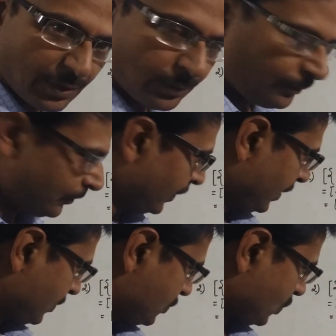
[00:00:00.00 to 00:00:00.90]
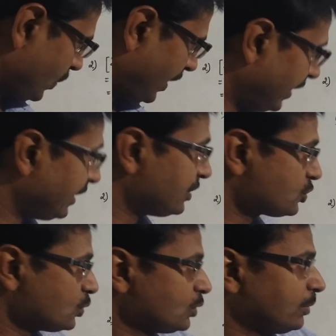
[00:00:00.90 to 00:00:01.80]
now. So I
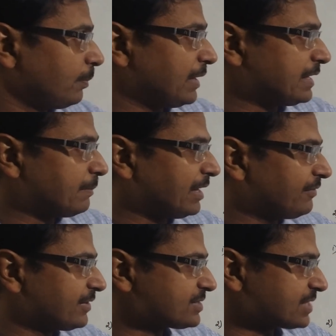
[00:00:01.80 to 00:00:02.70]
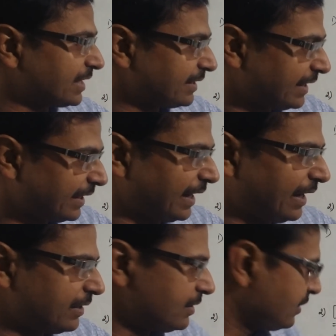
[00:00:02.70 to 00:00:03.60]
need to multiply first and then
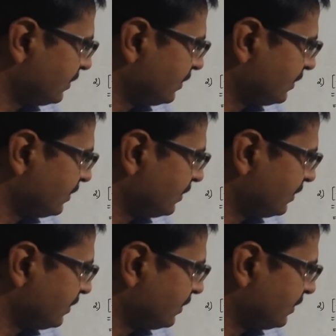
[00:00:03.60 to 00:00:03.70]
add.